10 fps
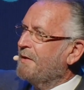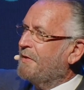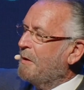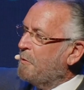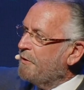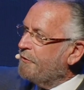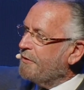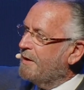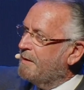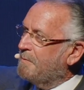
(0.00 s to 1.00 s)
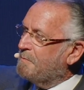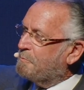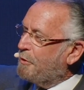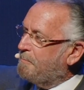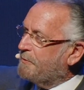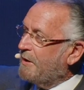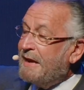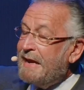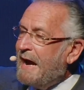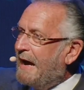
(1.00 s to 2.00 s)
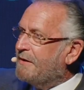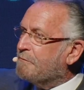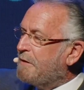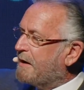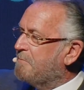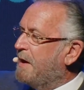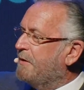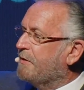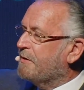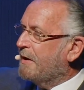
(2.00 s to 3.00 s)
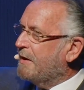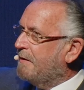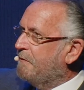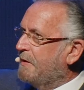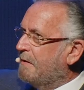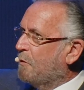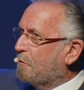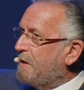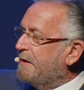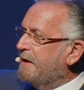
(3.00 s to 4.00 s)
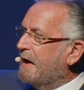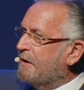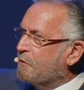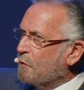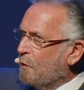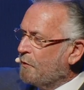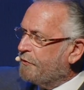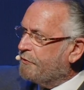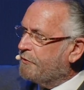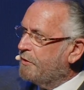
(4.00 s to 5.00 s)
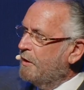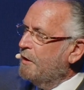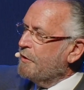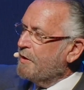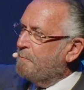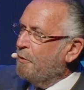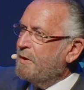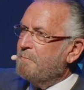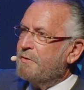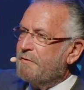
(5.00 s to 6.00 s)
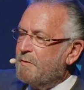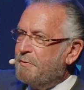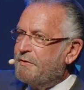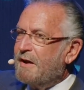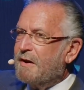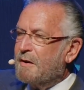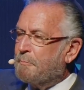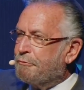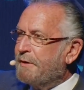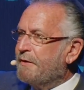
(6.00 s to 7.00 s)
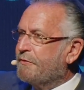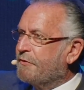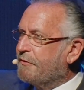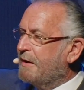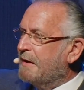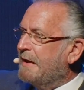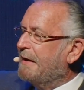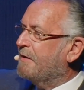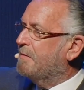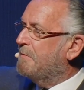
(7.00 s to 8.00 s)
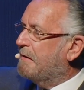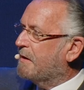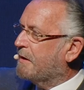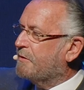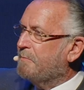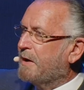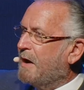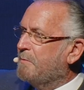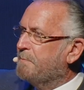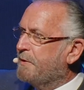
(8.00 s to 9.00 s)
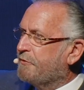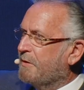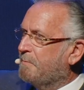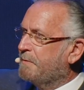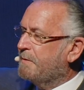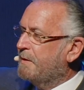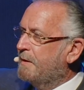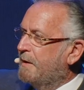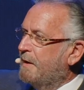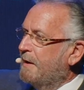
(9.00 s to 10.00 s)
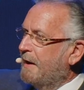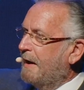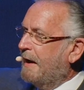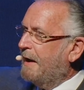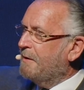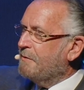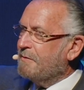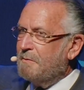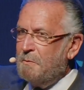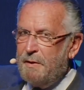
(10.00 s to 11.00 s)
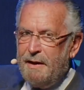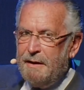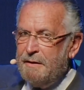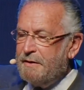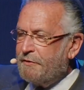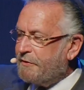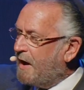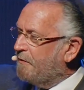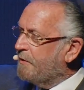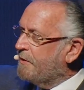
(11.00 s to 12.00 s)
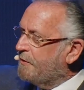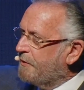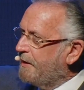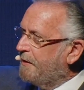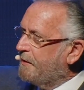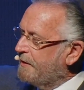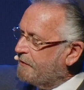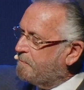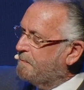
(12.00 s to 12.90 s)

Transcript: there was a he had recommended and already endorsed the appointment of a particular priest in Latin America to become a bishop. And we discovered that this